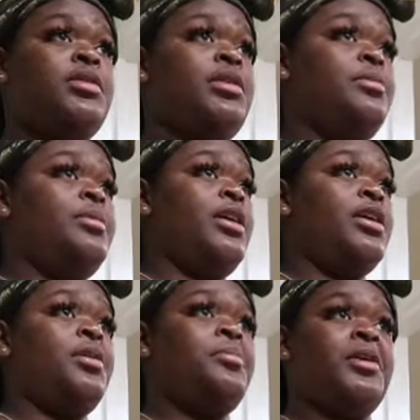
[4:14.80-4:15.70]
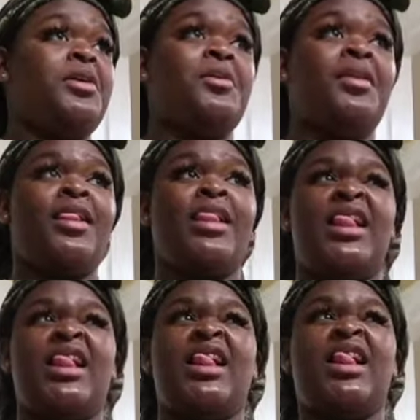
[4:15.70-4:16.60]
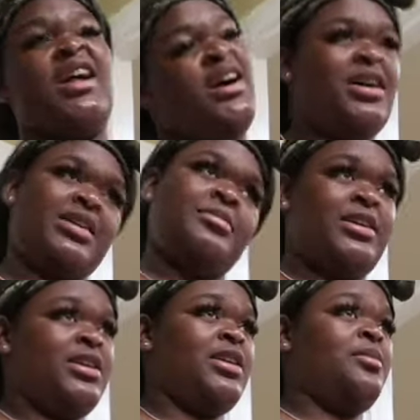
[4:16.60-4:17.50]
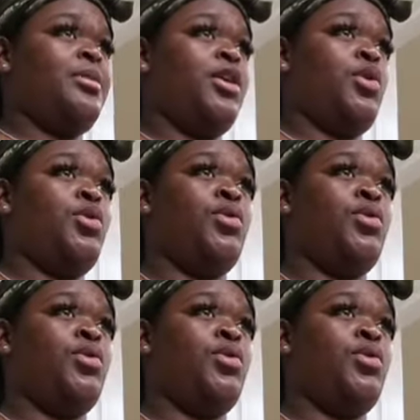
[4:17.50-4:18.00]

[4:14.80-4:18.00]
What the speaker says: Up, down, up, down. Up, down, up, down.